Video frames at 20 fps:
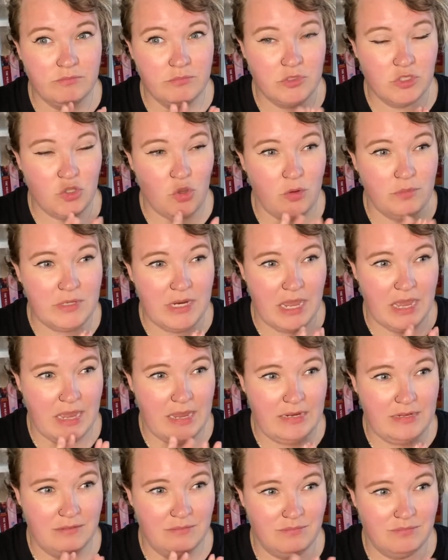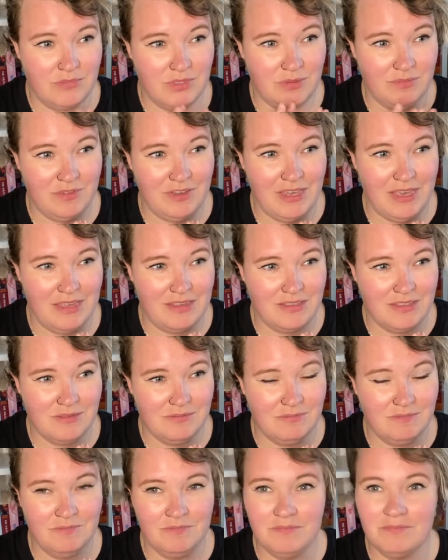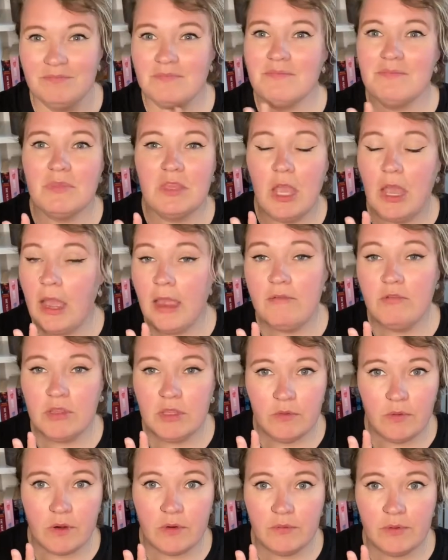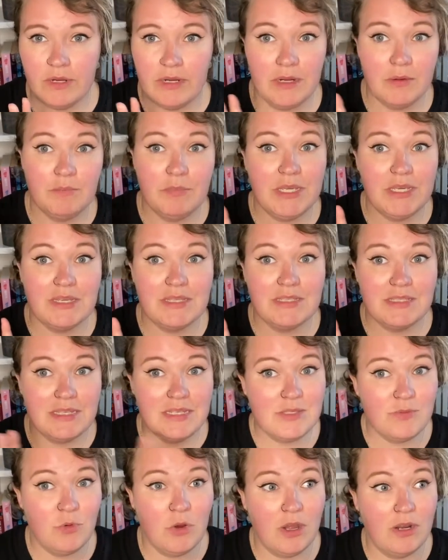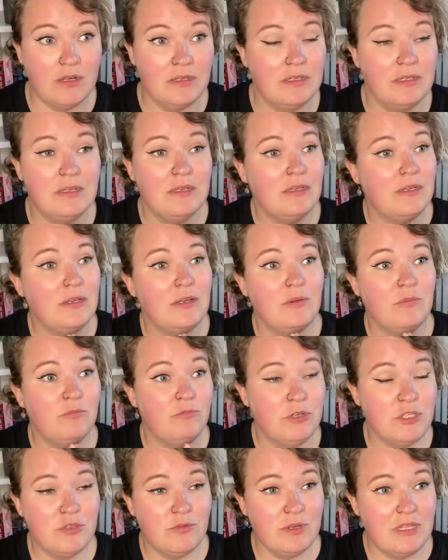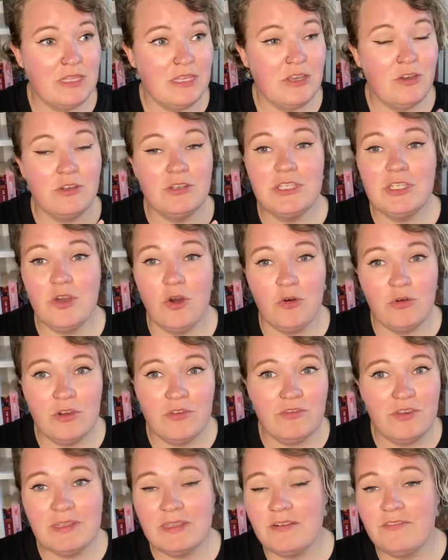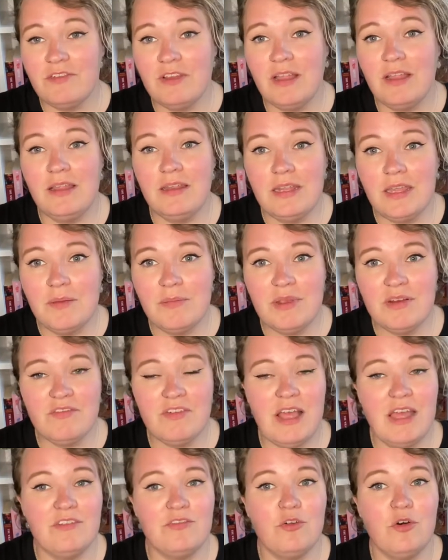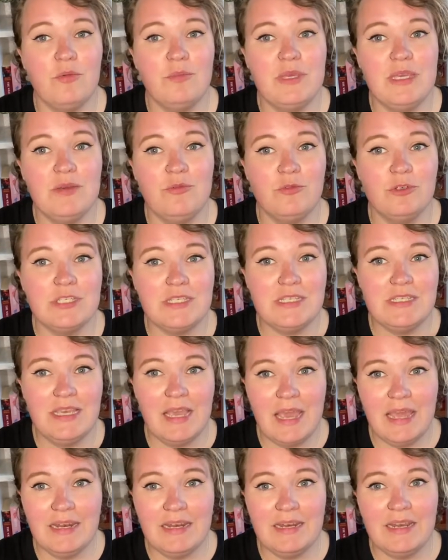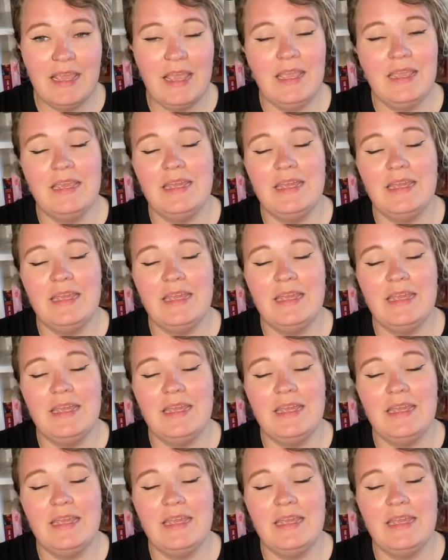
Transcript: Stormtide something else. I really want to read it because this one was really good. The only thing that fell a little bit flat for me was the ending.